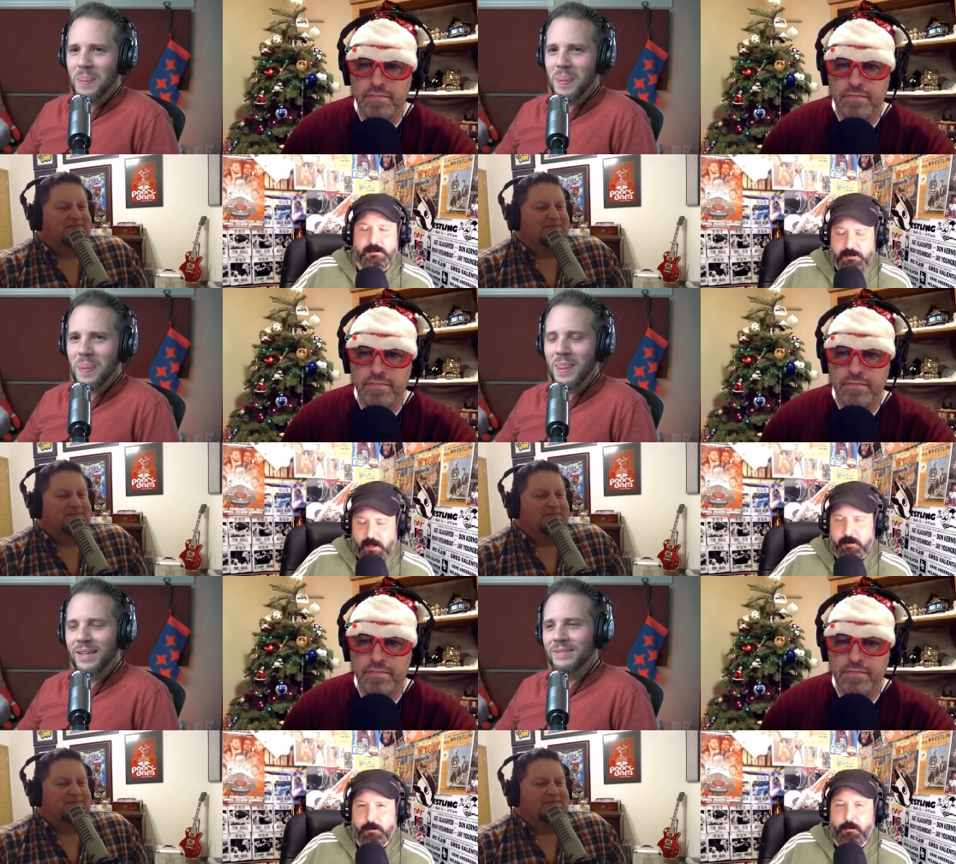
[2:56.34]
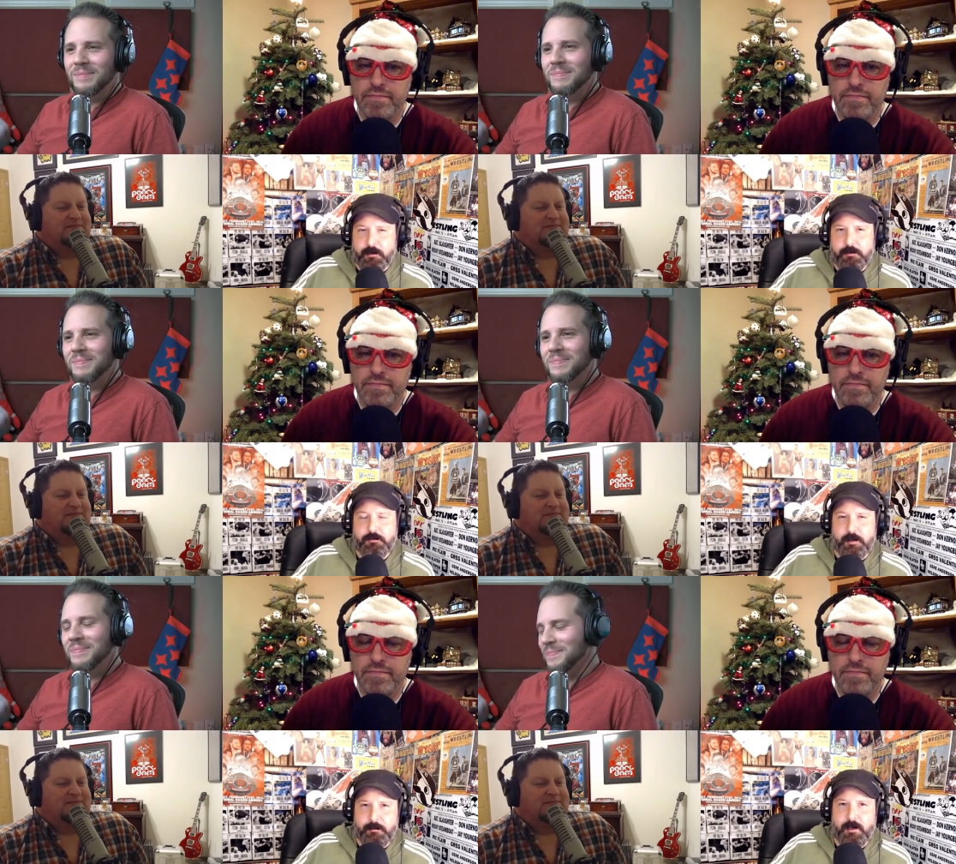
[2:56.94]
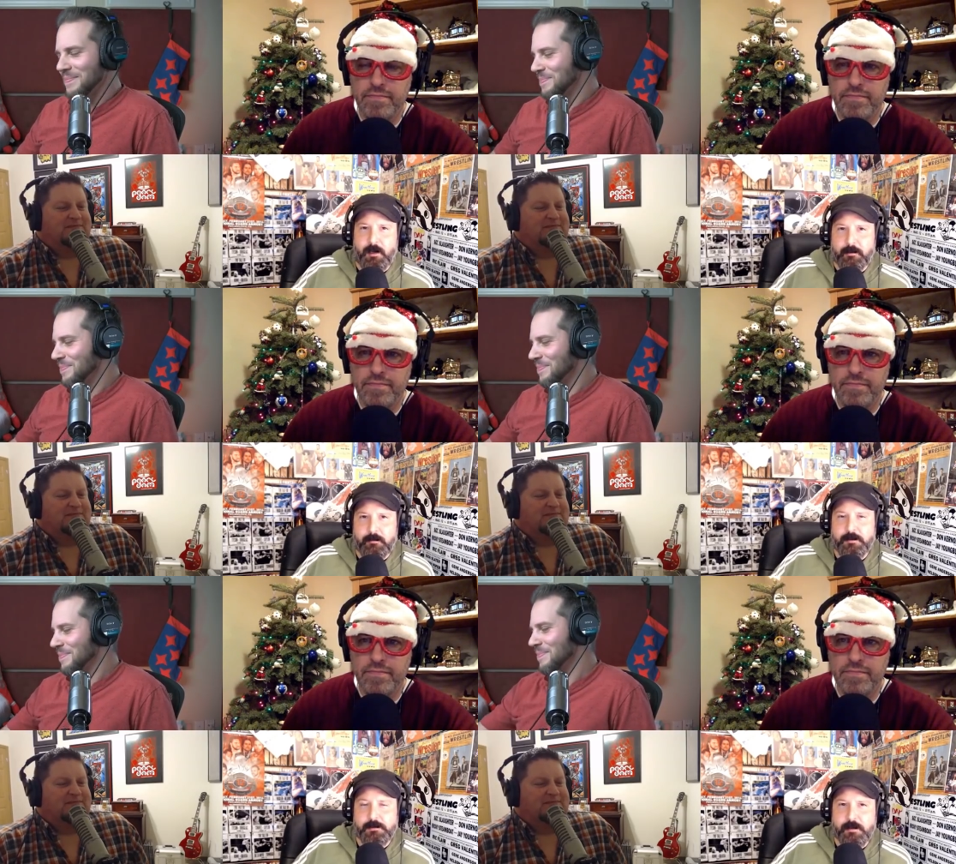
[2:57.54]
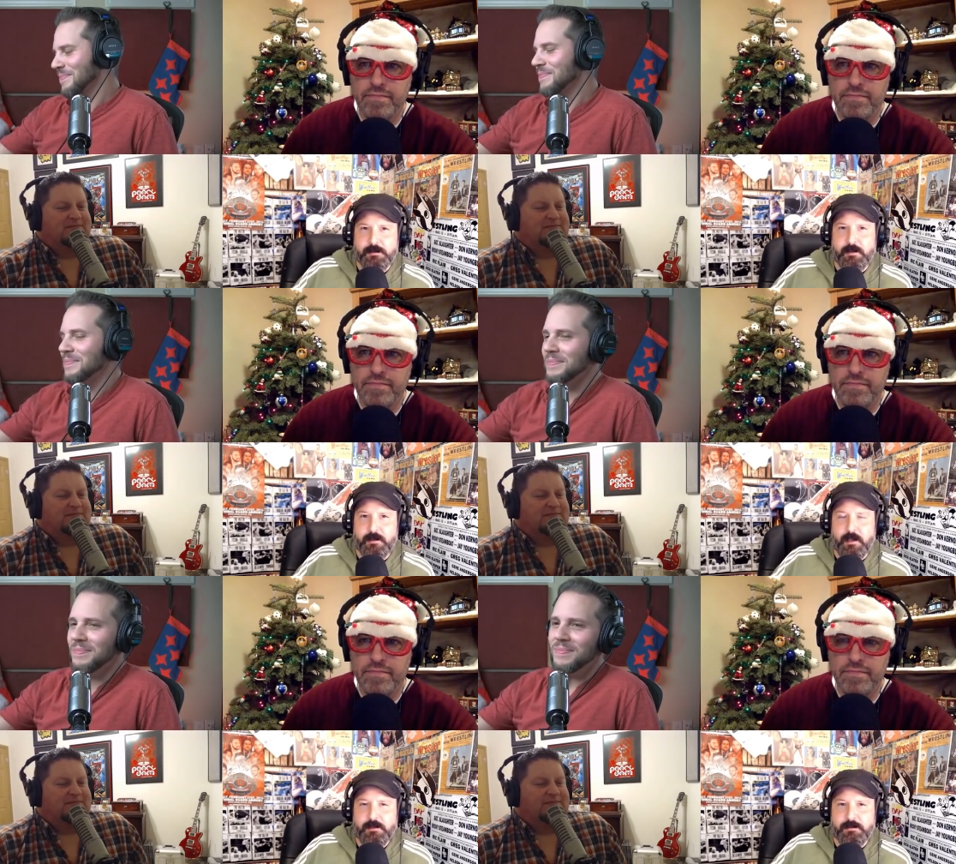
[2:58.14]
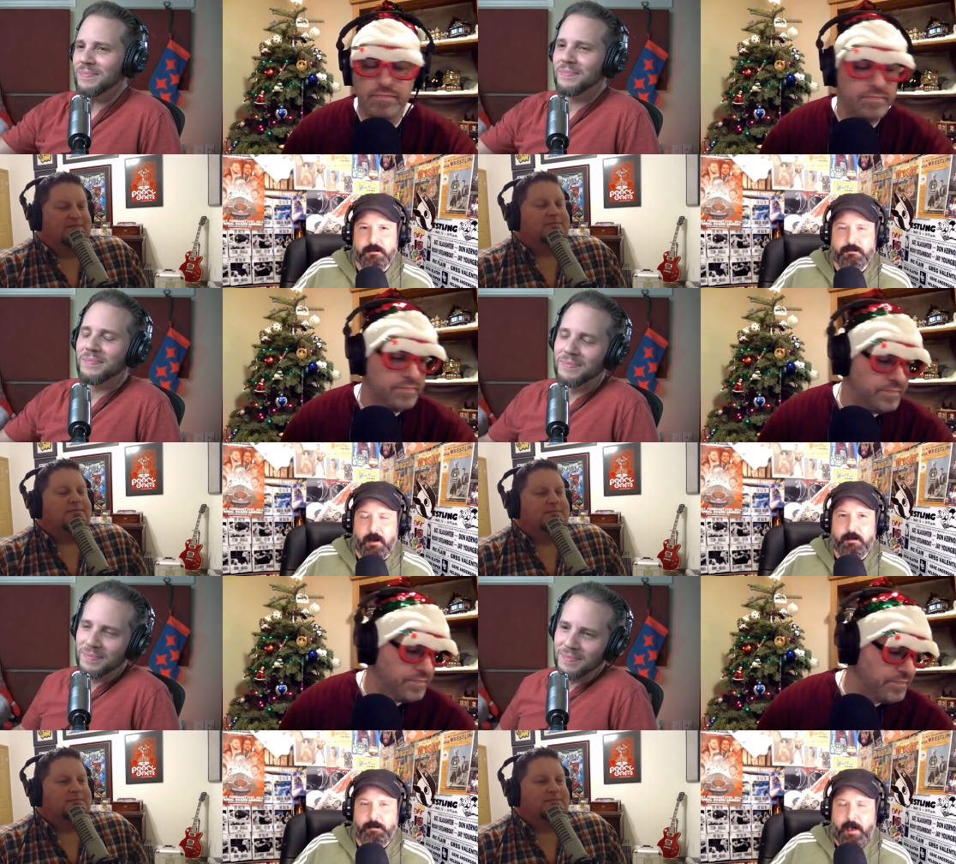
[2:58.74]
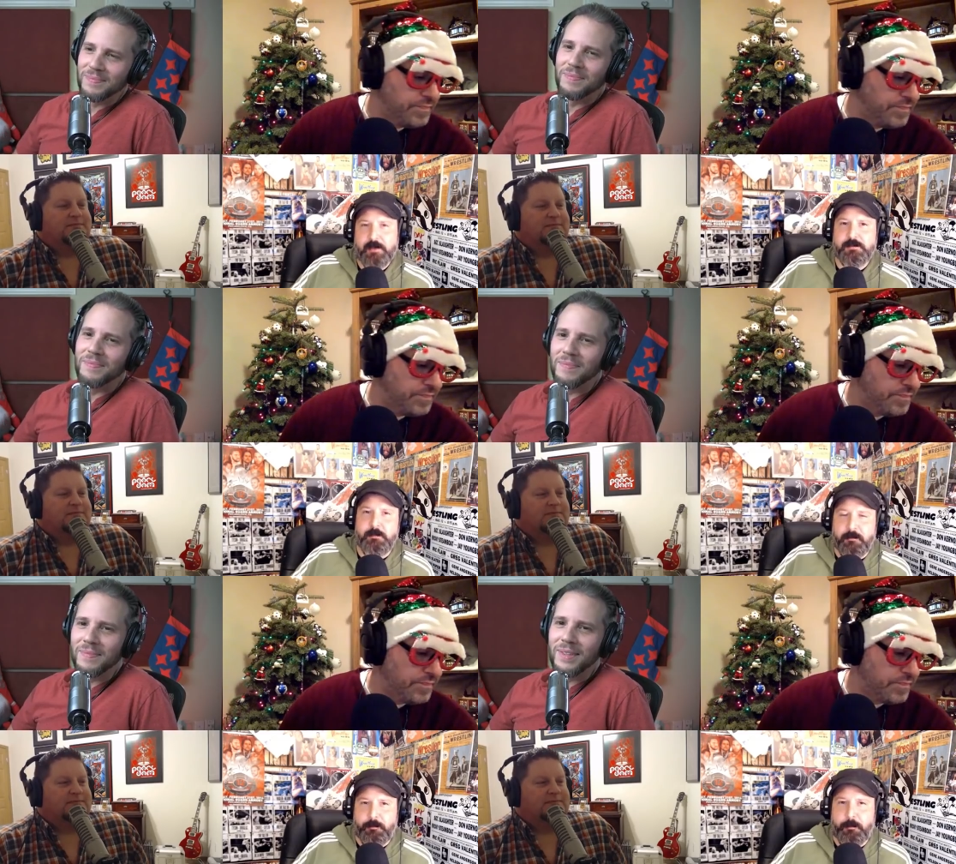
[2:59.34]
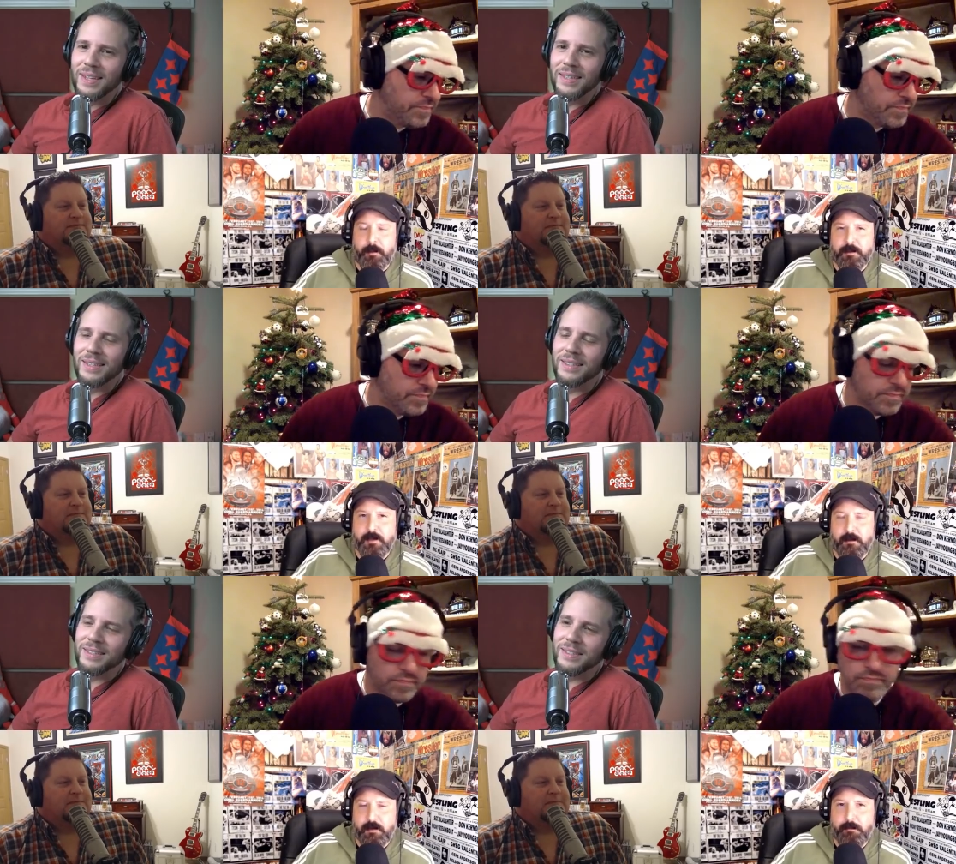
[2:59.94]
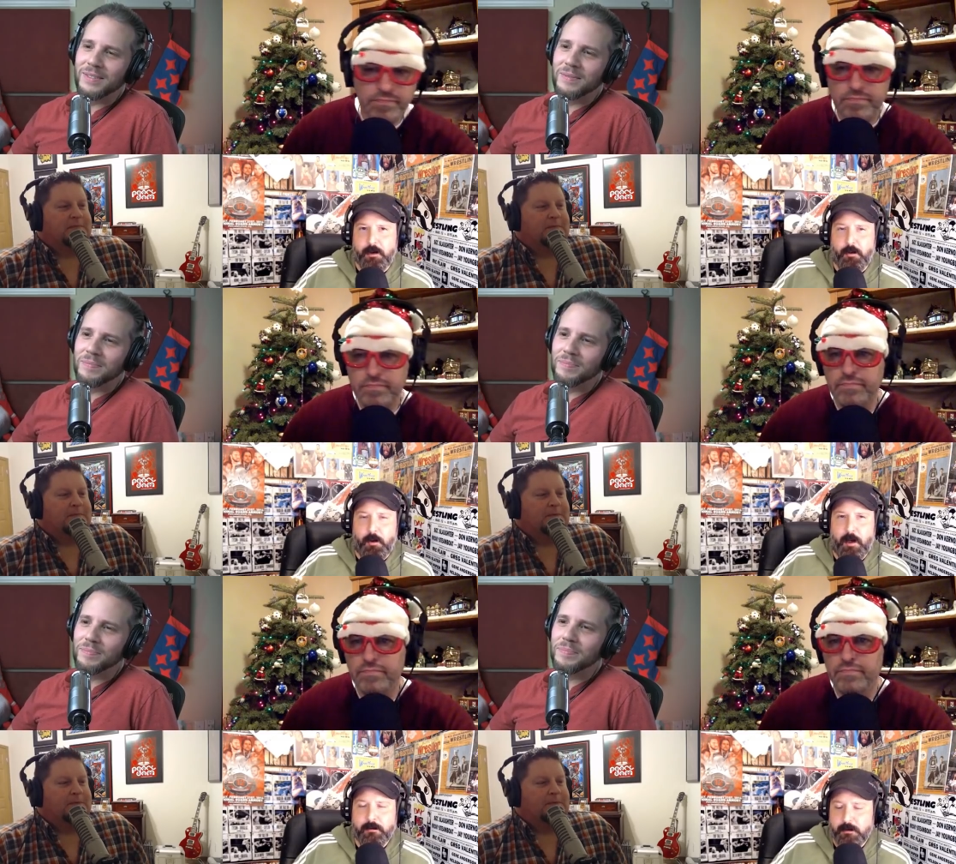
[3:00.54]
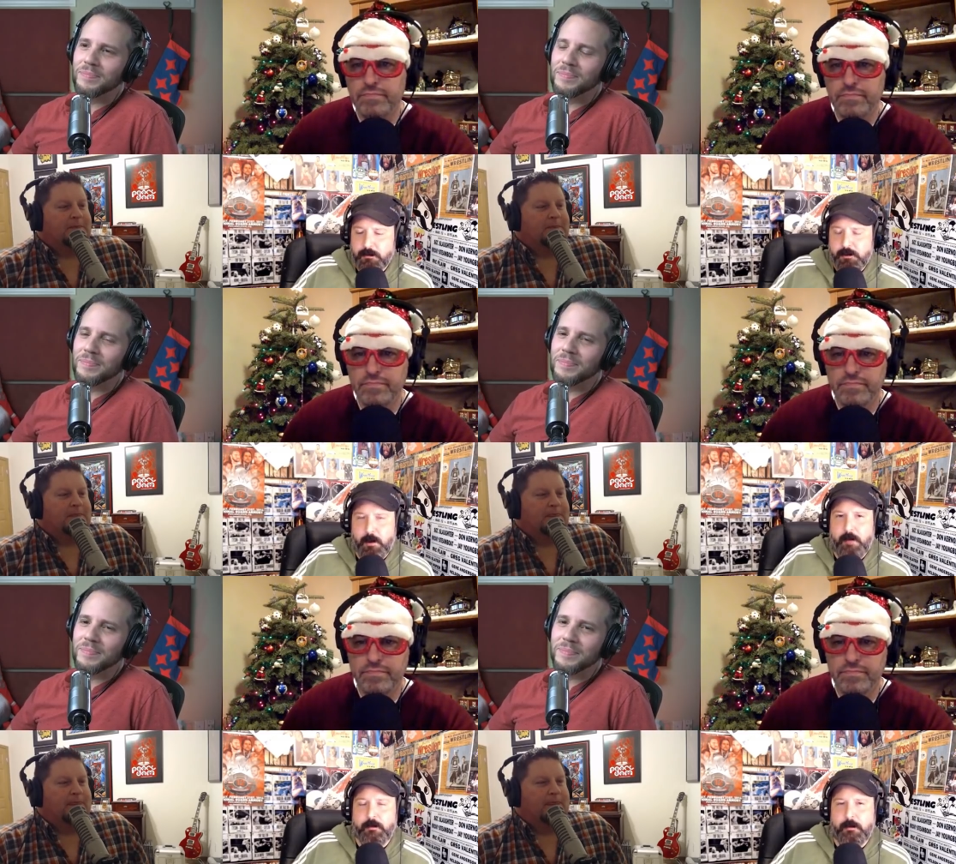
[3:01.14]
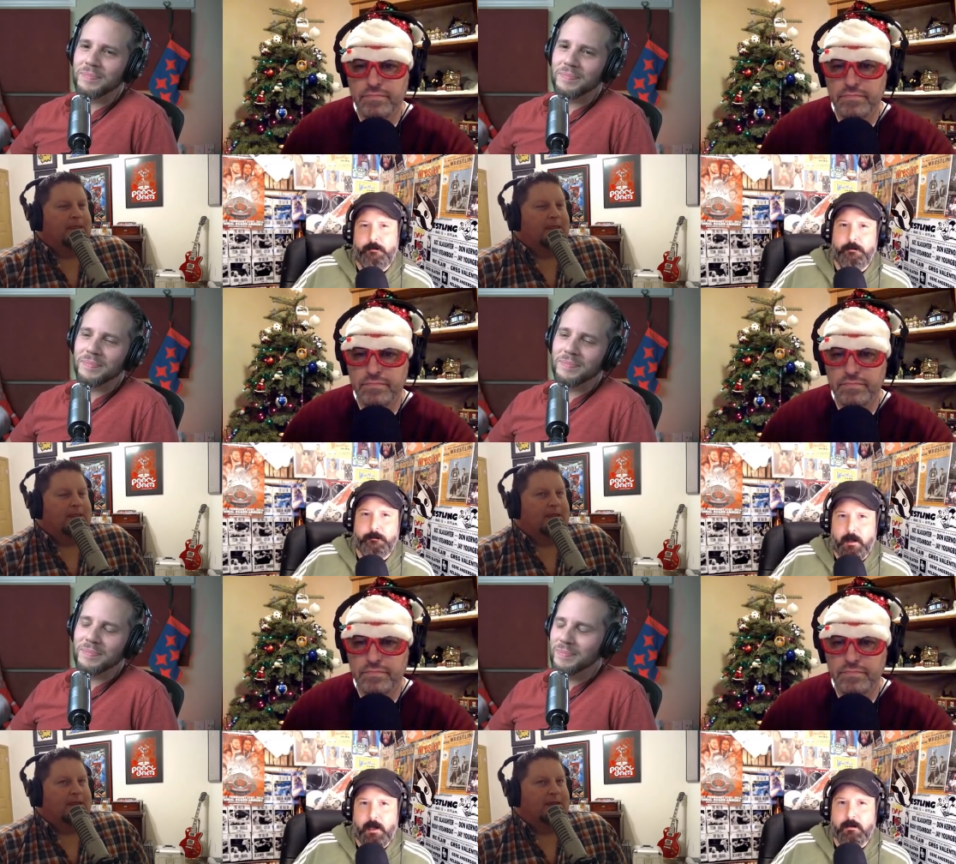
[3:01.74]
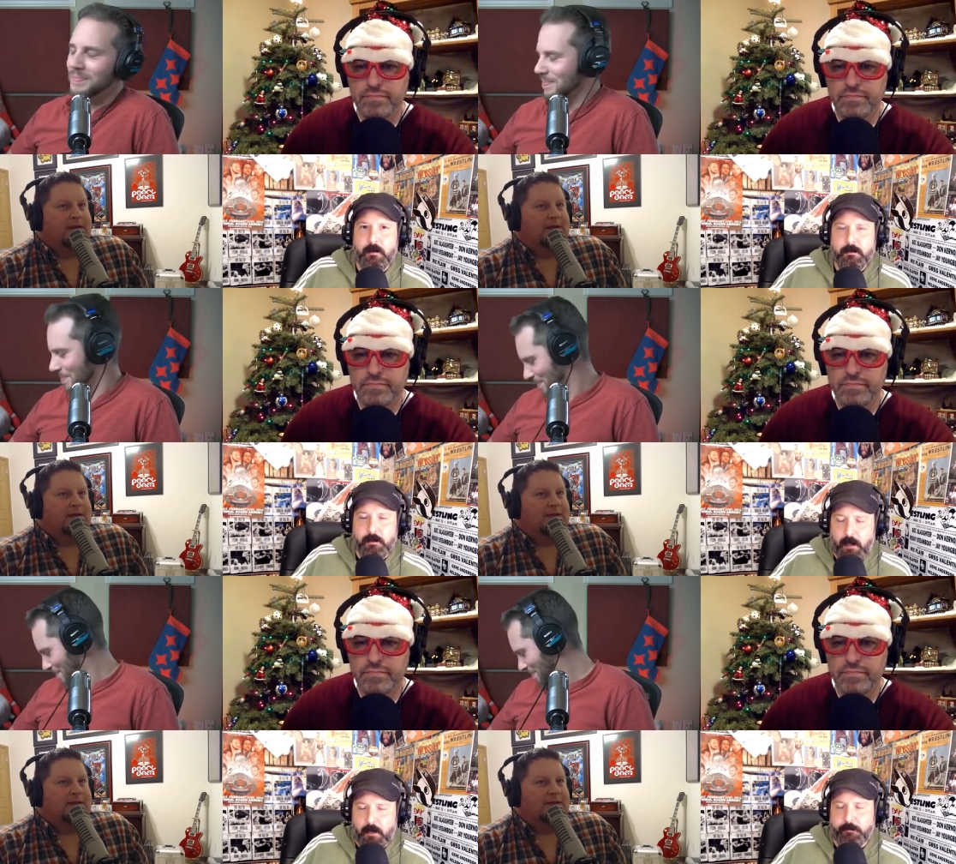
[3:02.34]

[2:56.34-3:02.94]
Speaker 1: Is this how you're going to treat me on Christmas, is to try to bash me for things on WOL? Didn't you have enough of that get